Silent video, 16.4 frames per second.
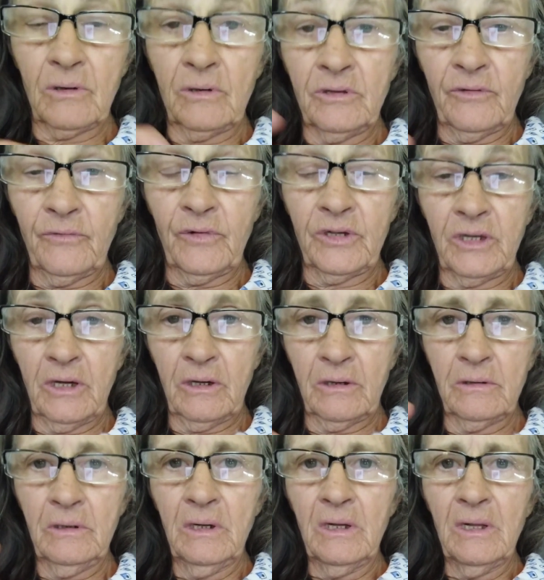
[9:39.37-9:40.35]
on the
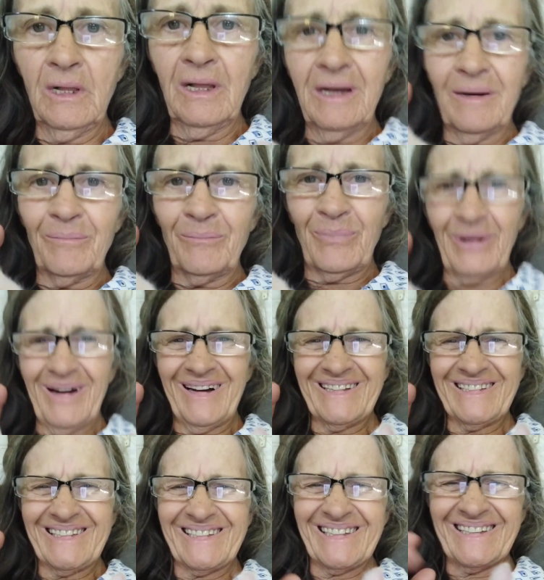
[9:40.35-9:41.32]
video,
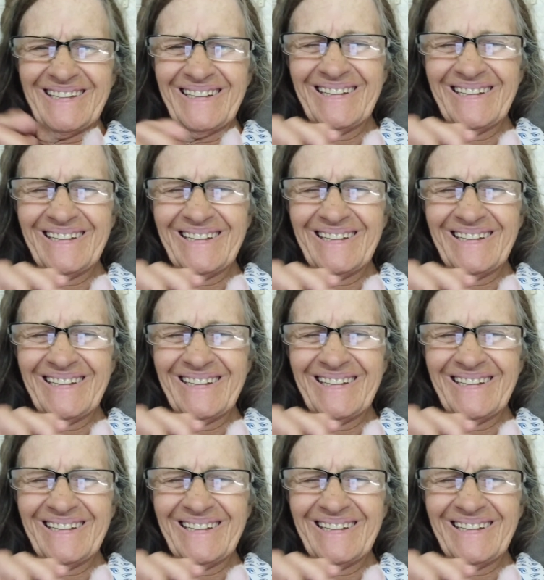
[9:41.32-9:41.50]
but